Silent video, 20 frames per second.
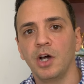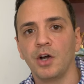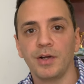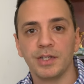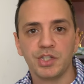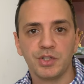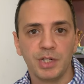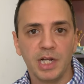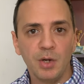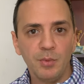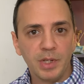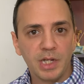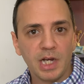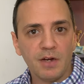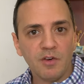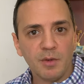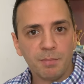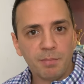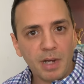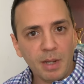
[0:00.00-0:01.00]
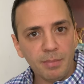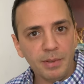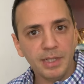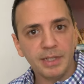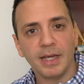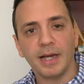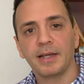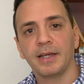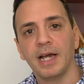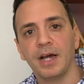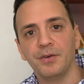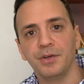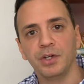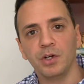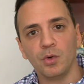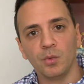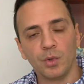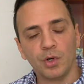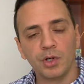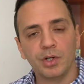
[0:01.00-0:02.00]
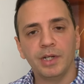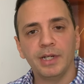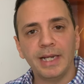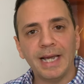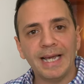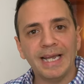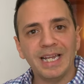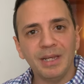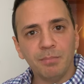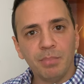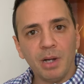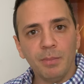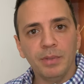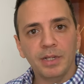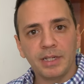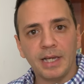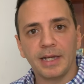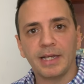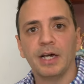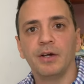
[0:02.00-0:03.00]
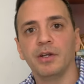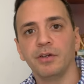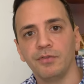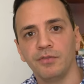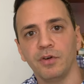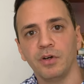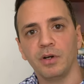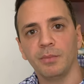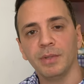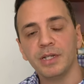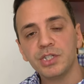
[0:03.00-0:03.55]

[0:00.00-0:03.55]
All right, so now we cover public accounting or working at a public accounting firm.